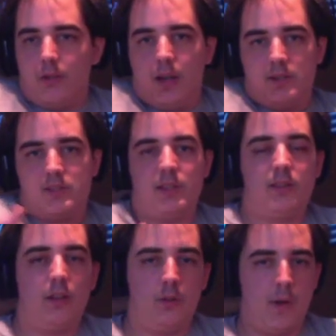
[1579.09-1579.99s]
I just sit
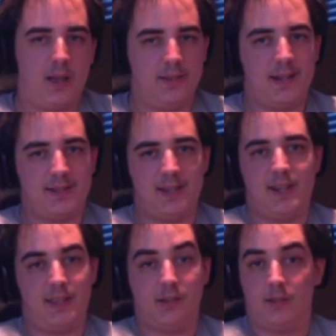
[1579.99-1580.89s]
there quietly, not say
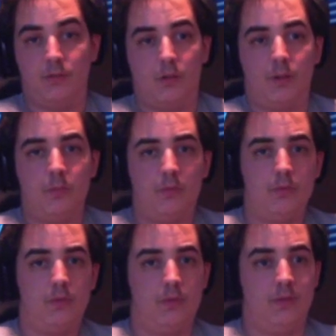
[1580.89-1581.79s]
anything, ignore them,
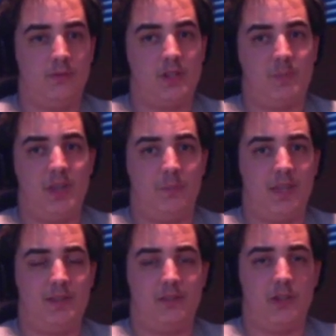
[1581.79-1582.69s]
and just be a
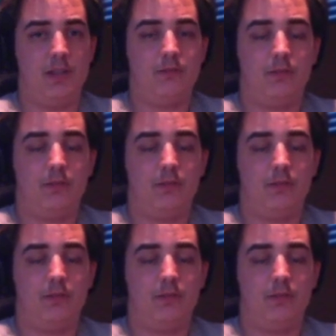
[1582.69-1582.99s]
piece of shit?